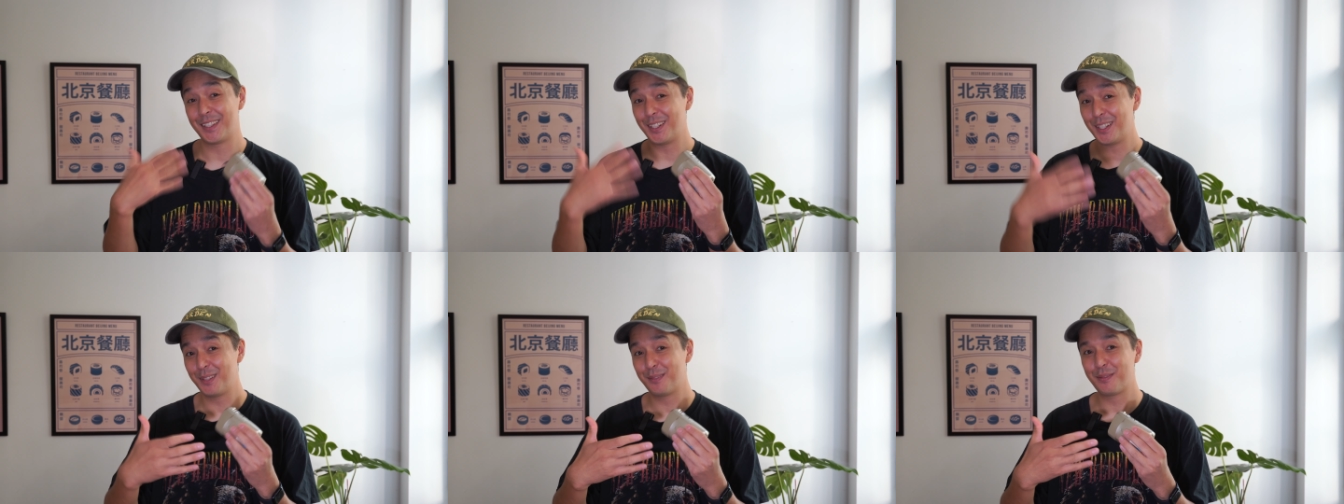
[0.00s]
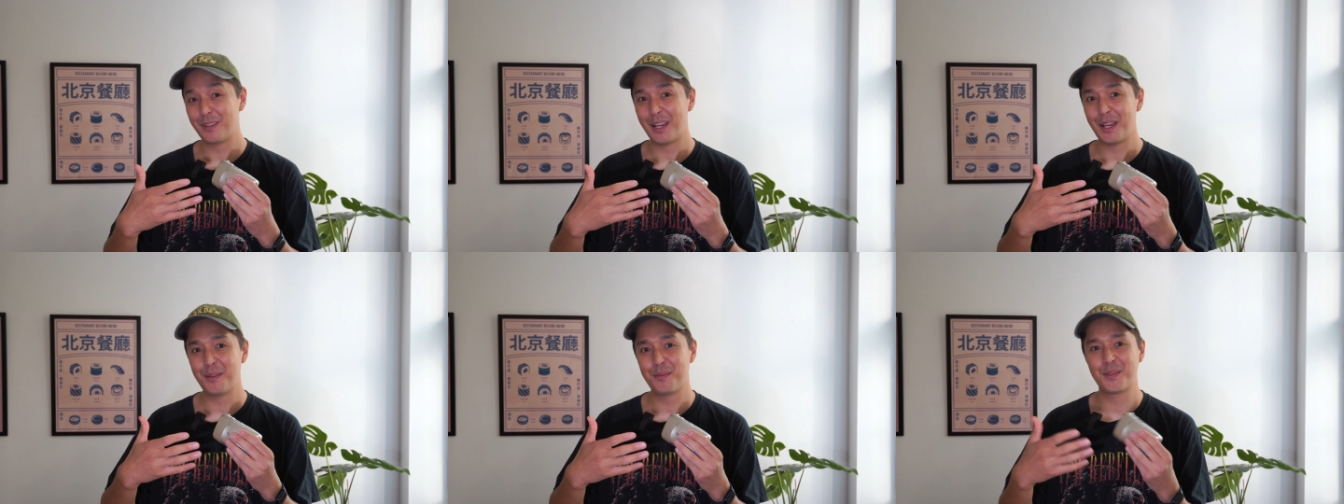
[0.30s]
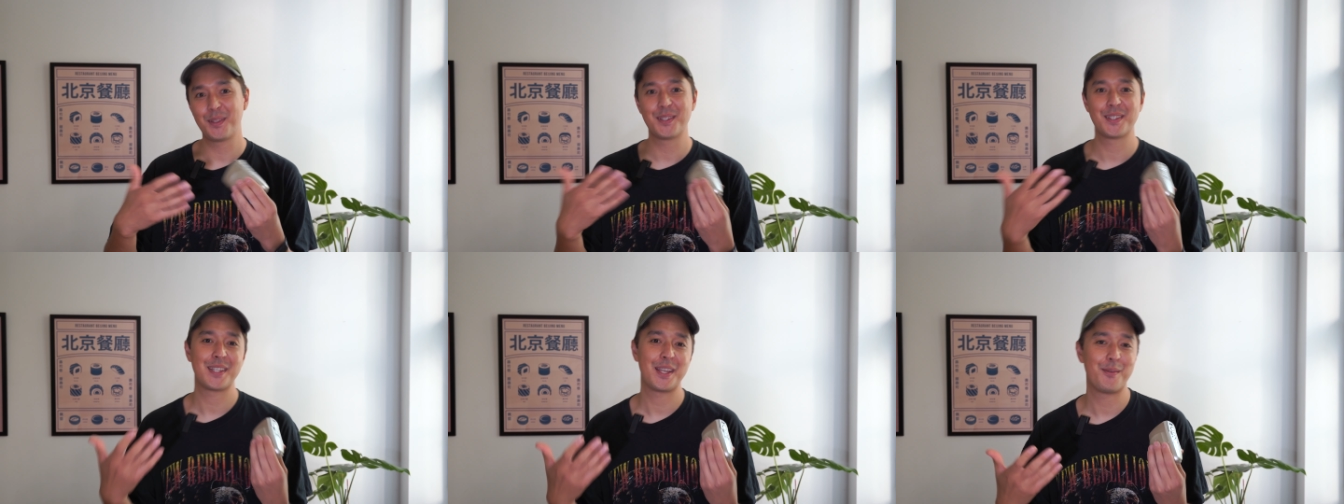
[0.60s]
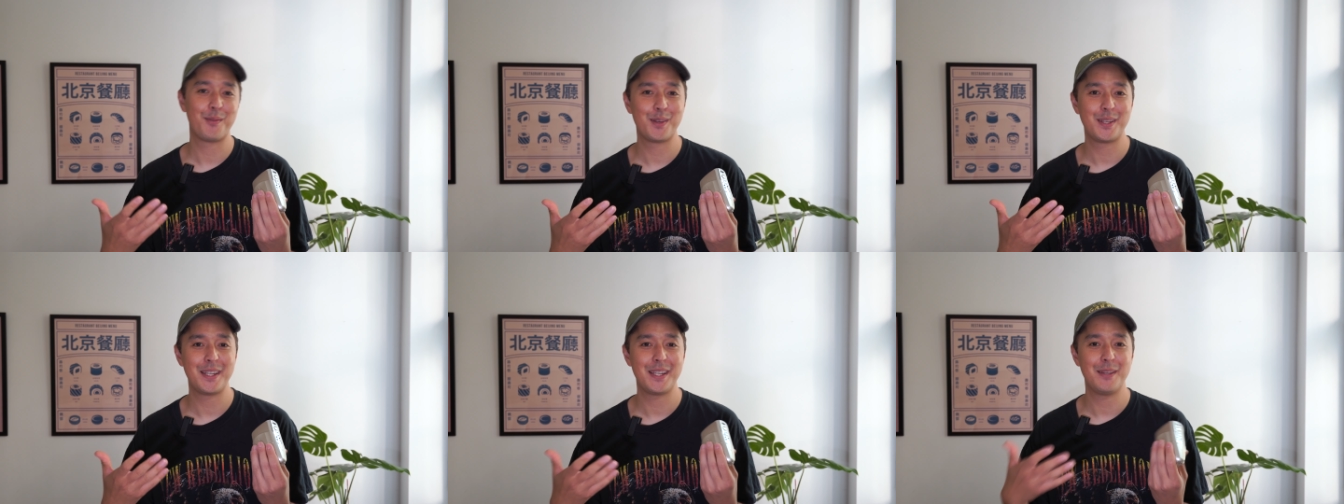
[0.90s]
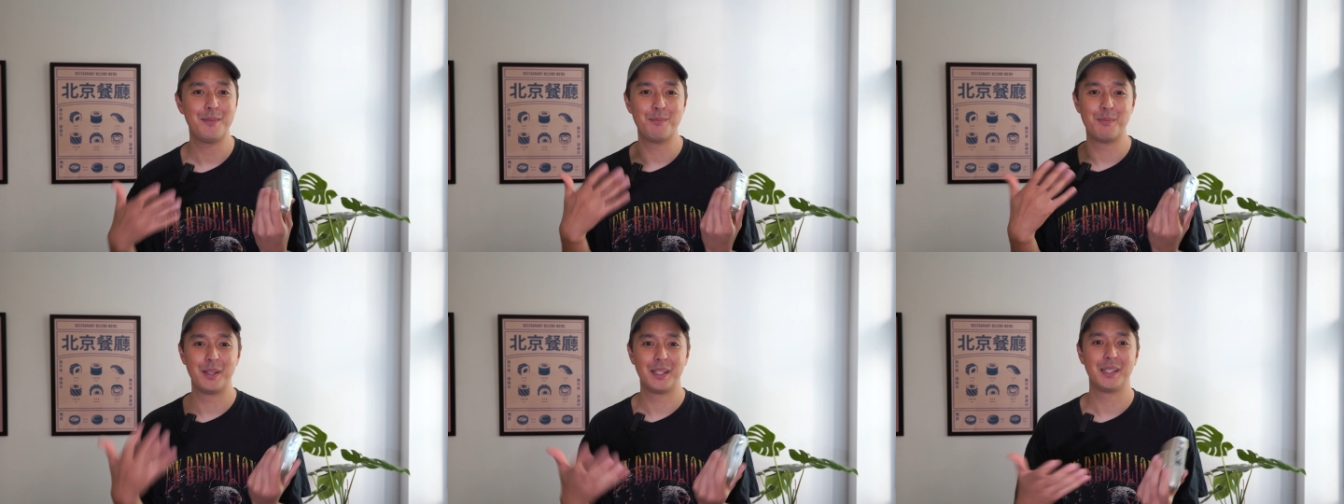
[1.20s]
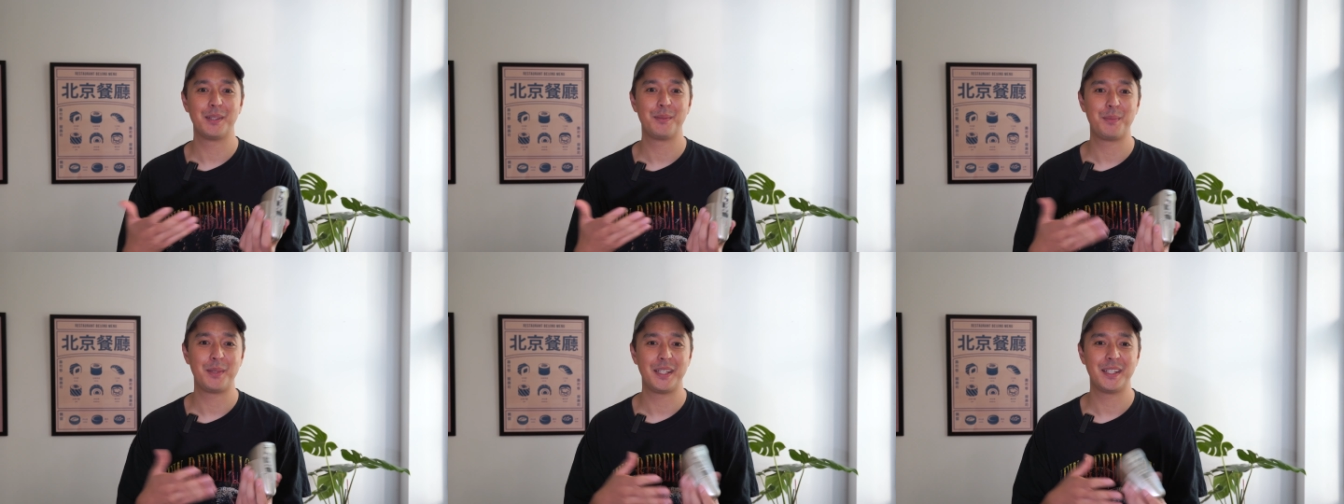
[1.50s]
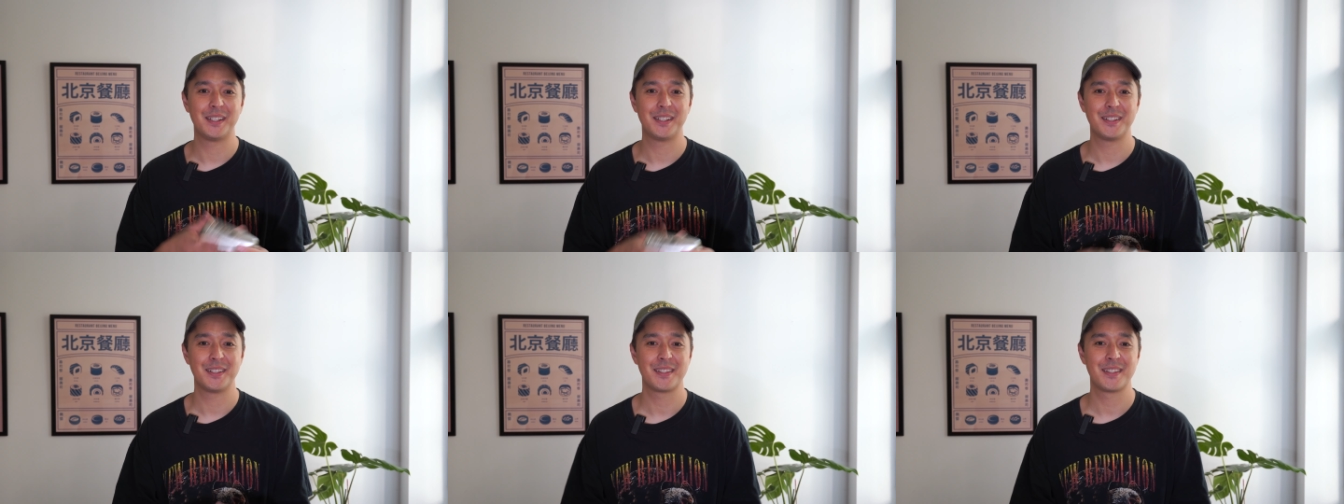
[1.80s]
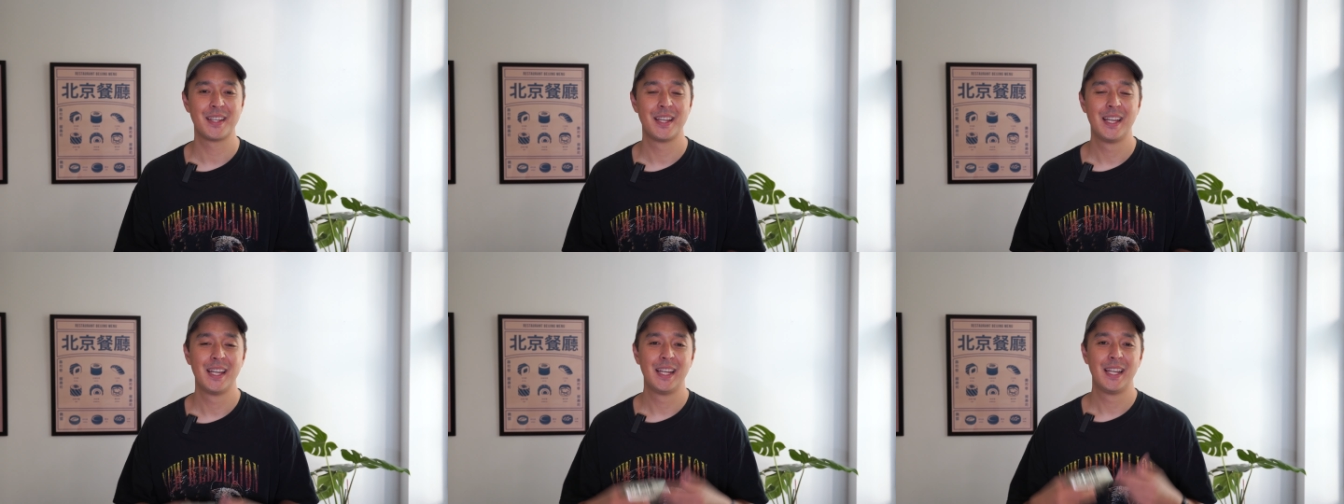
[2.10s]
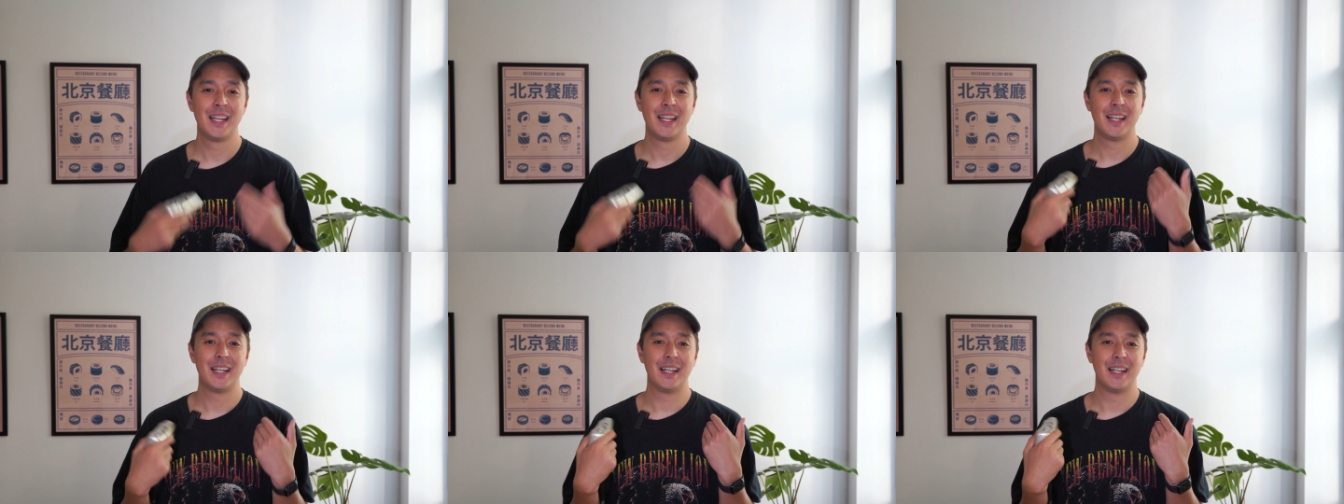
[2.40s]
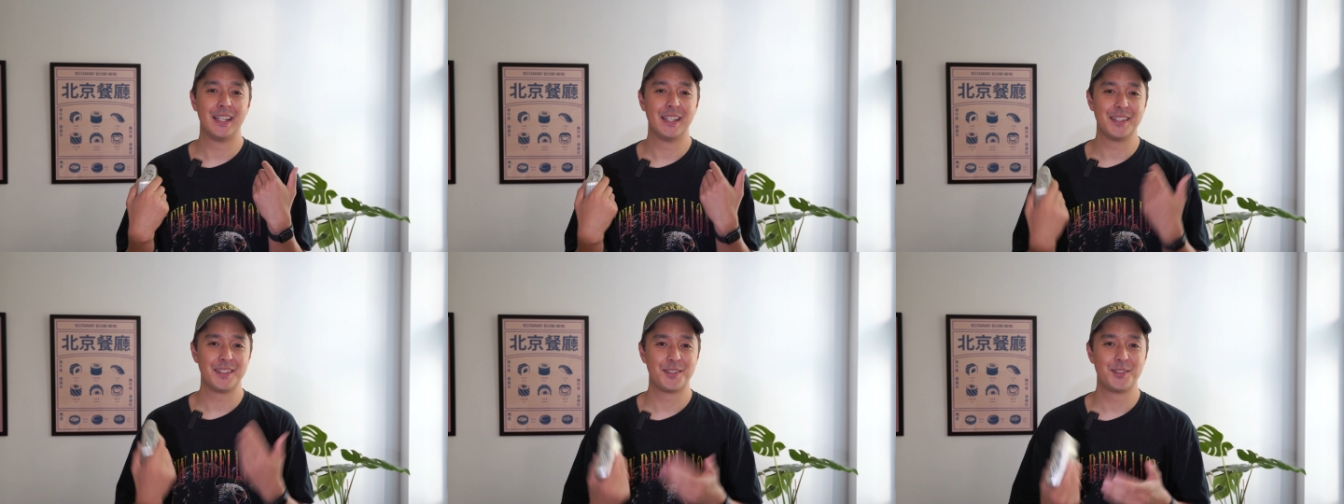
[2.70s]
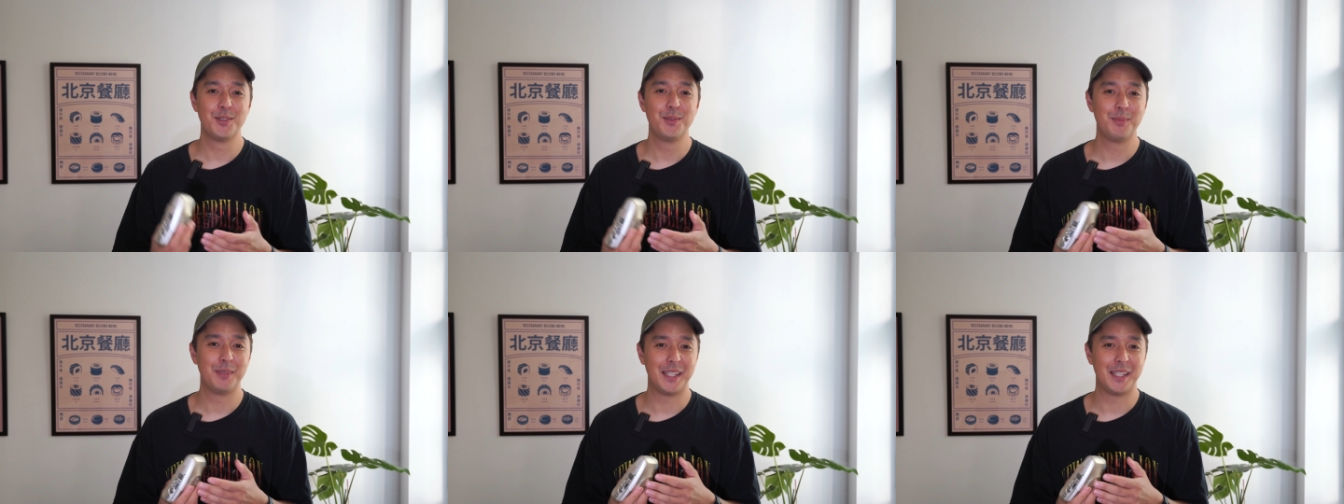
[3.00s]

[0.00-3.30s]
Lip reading: 35 to 70 millimeters zoom